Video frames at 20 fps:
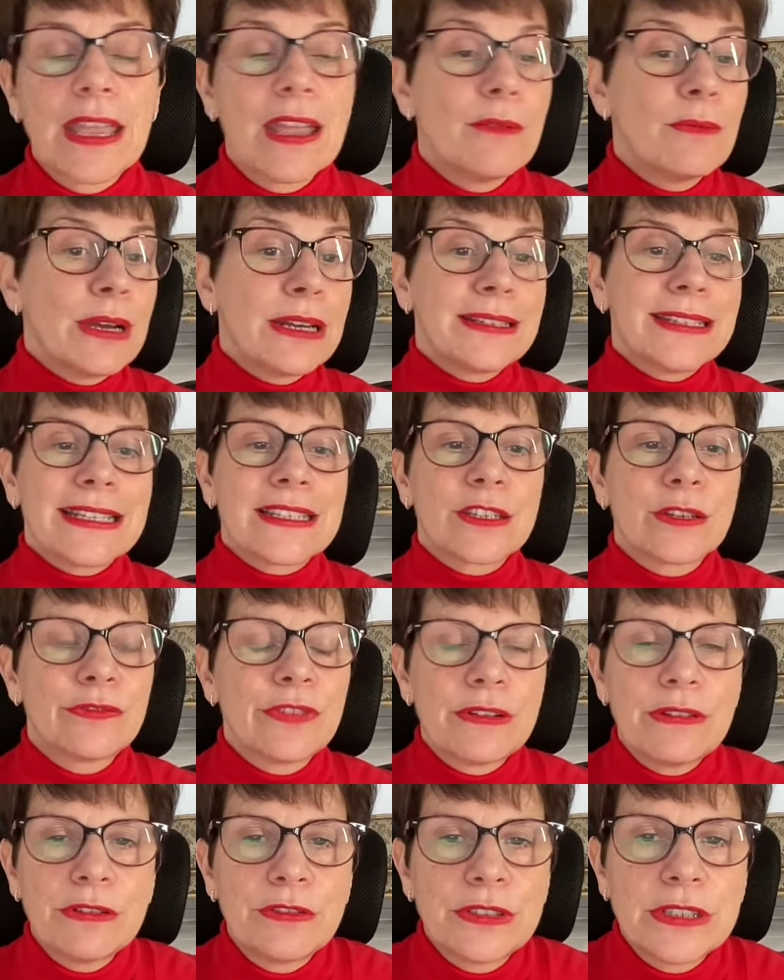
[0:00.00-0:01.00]
Well, that's a
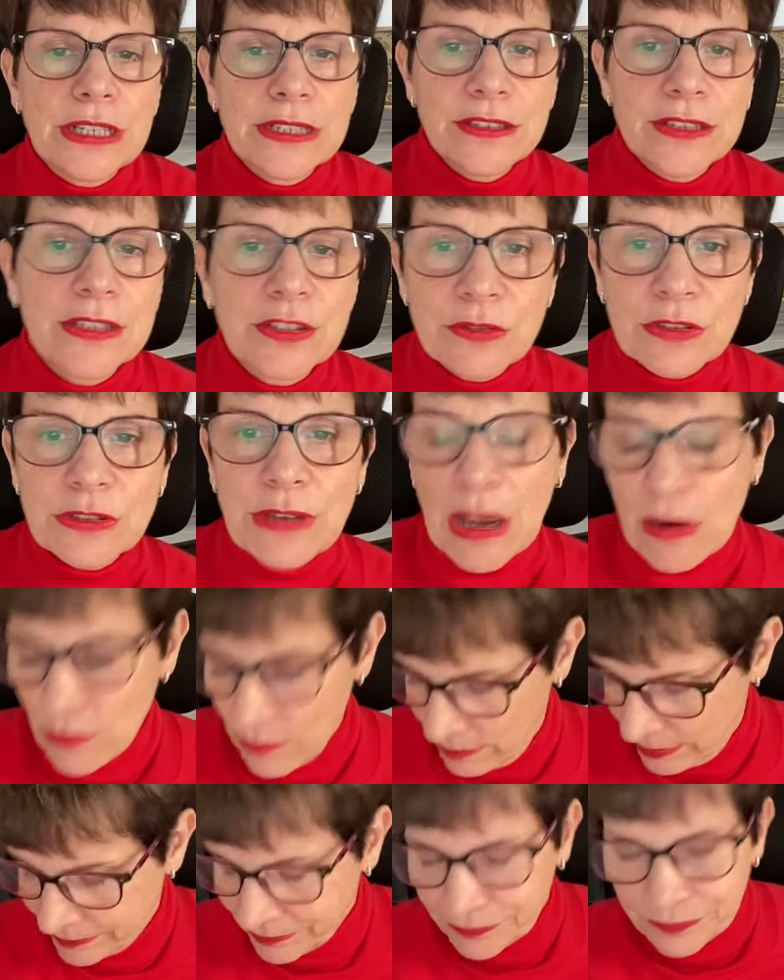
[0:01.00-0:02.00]
very good idea. So,
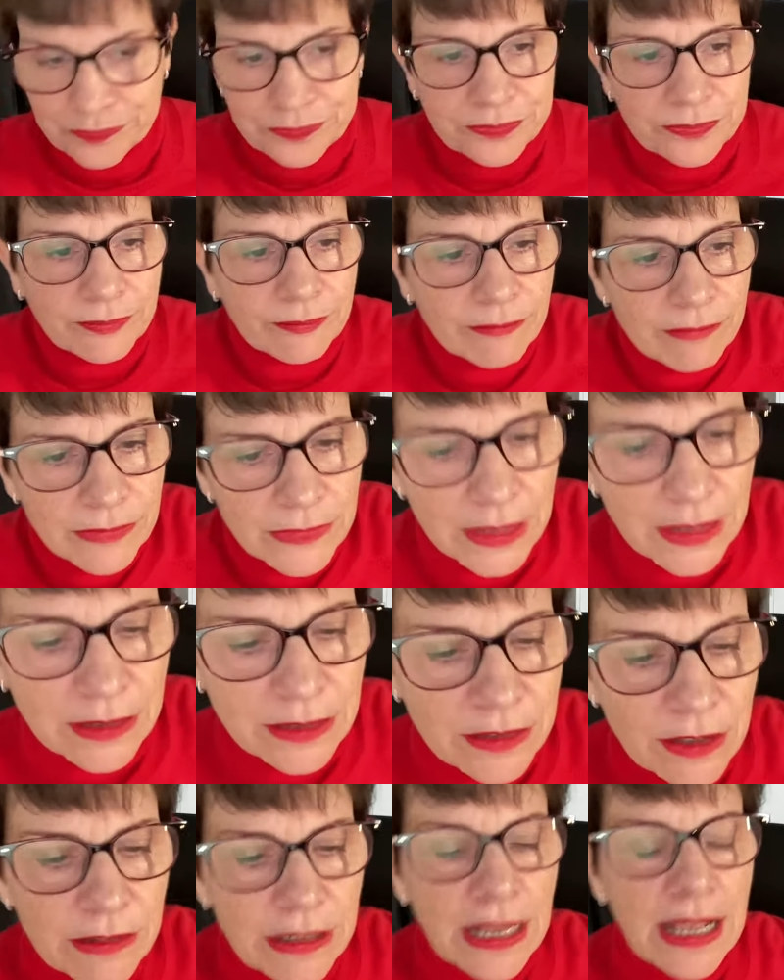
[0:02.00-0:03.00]
oh,
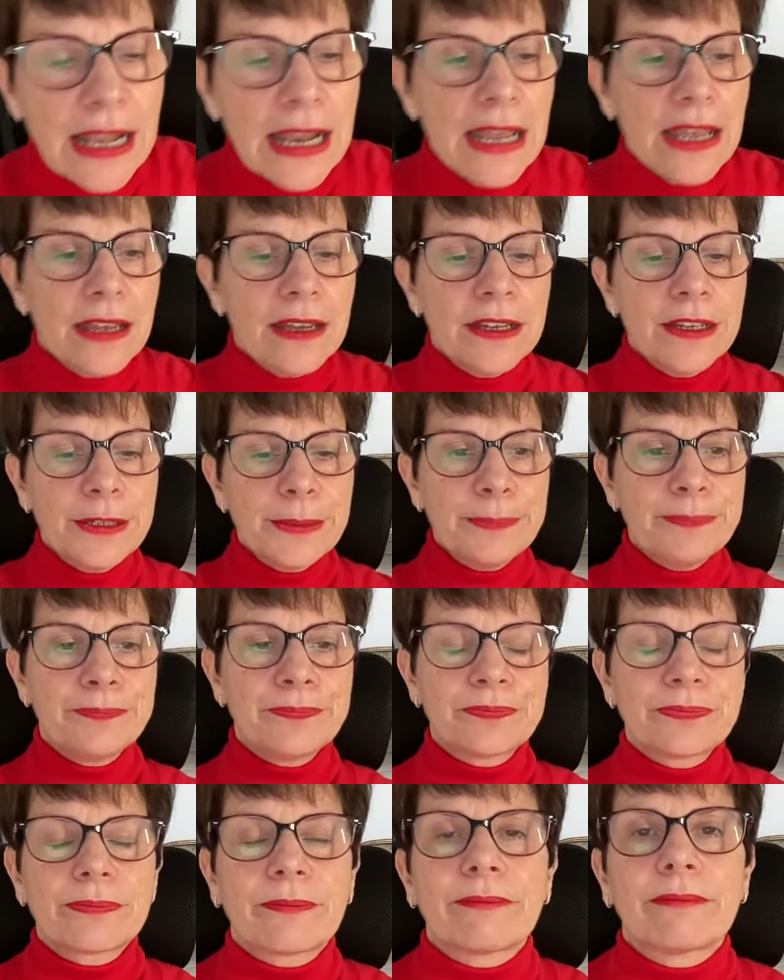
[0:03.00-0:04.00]
sorry.
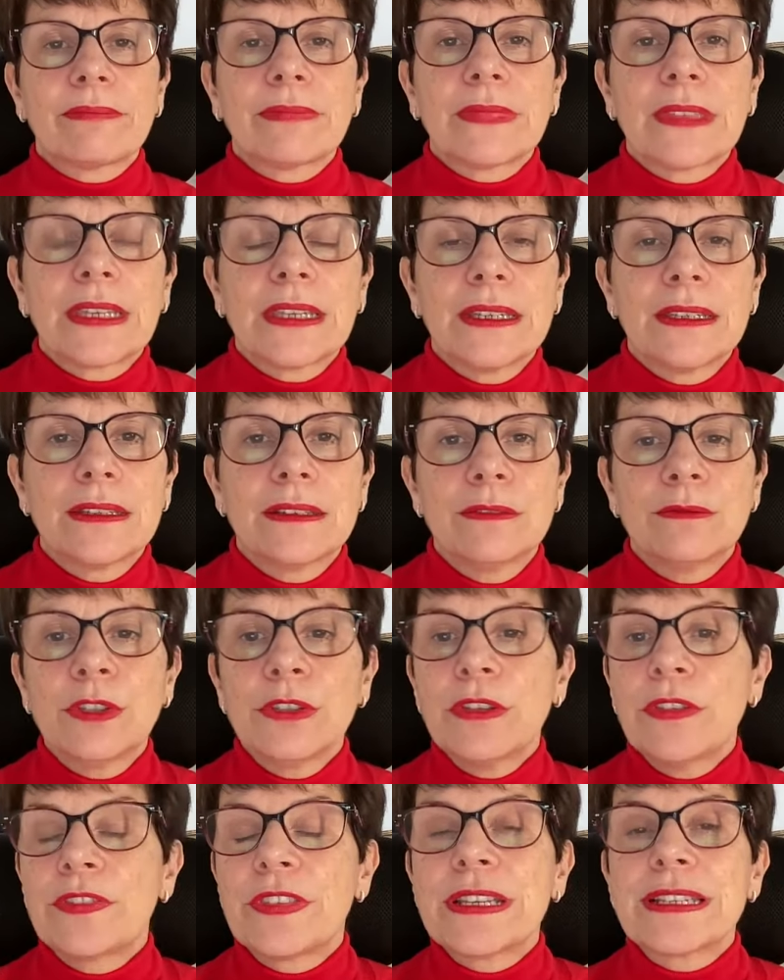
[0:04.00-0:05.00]
Um, one
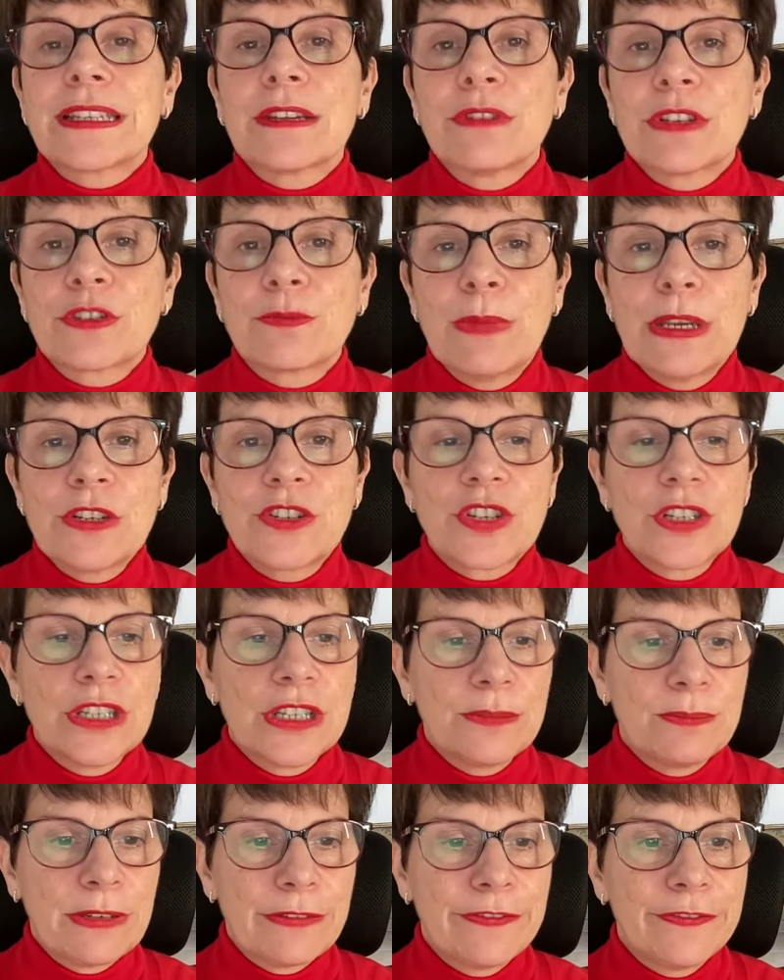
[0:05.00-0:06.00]
of the things I was
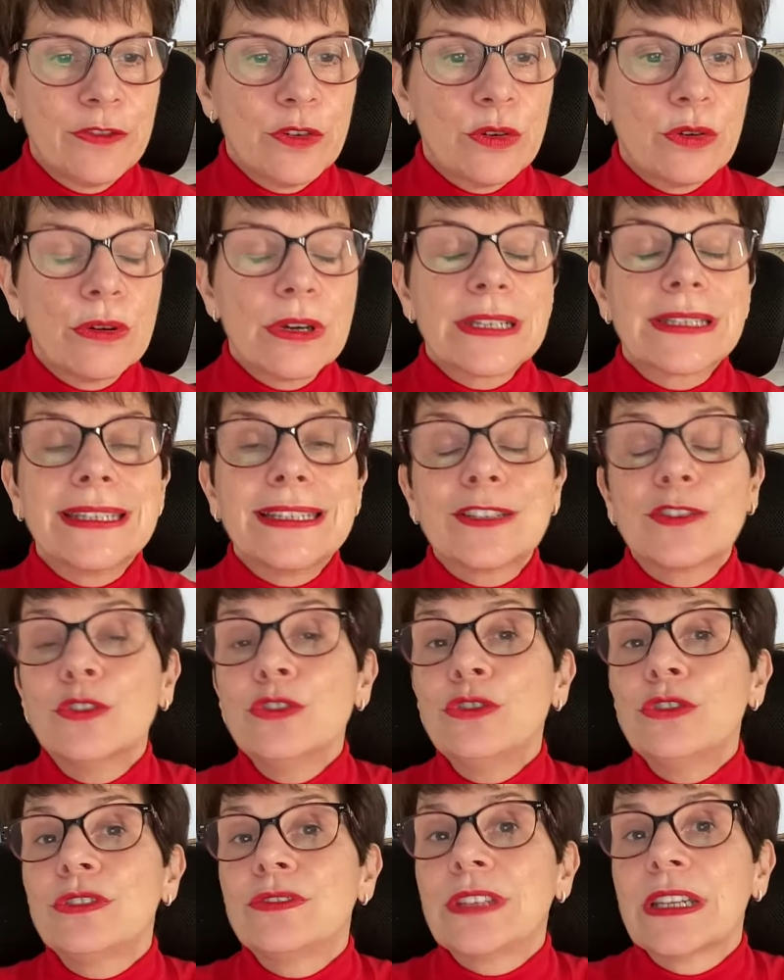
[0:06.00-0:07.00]
mentioning before, it is
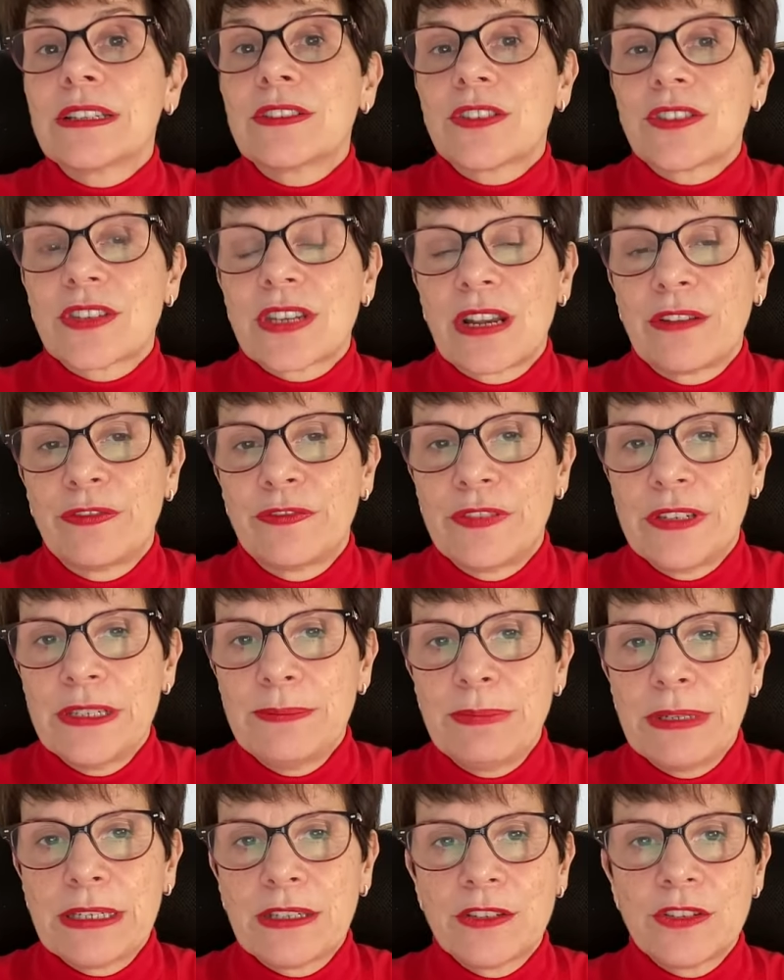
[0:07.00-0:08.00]
good to take a selfie
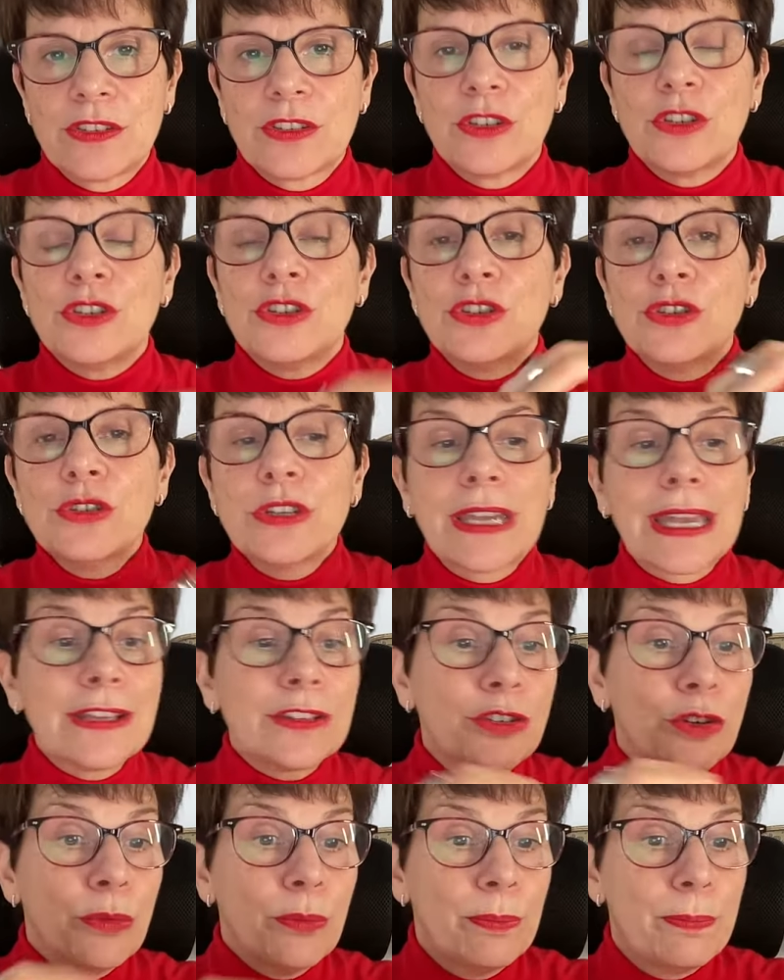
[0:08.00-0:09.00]
because you can
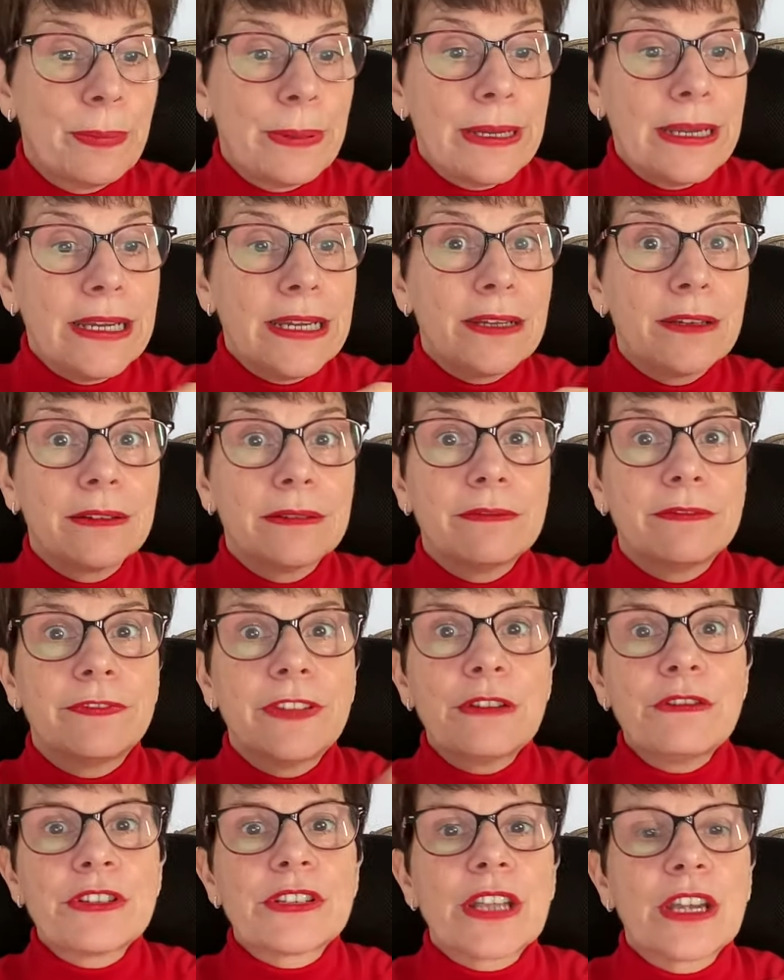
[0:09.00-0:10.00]
compare
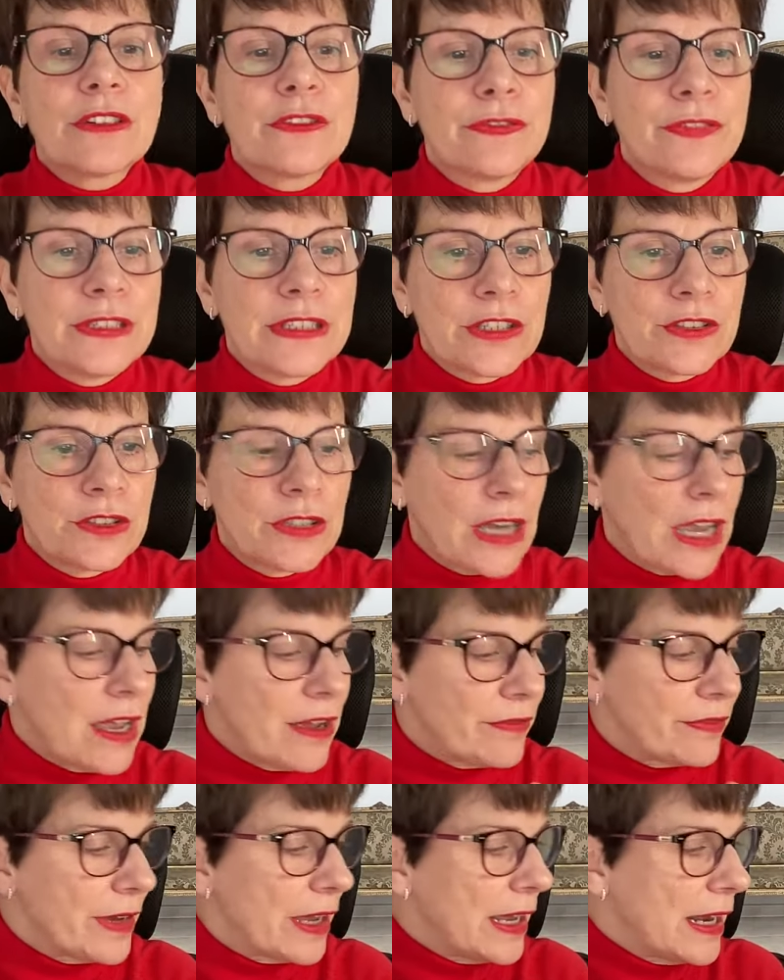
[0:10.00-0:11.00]
various outfits that you
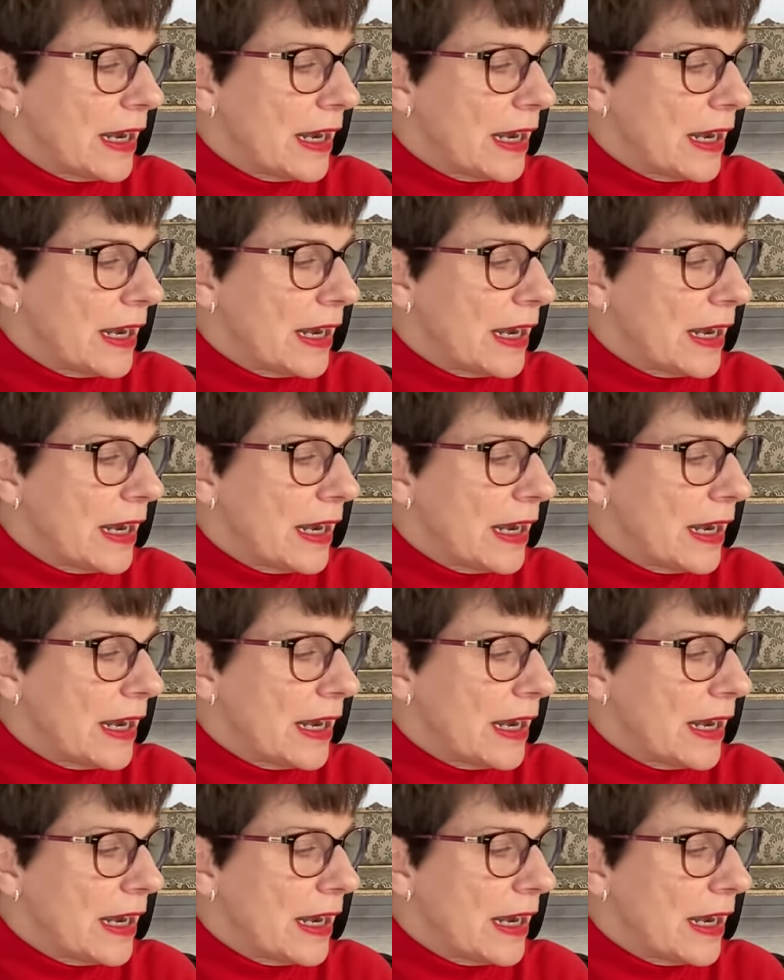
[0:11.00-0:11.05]
have.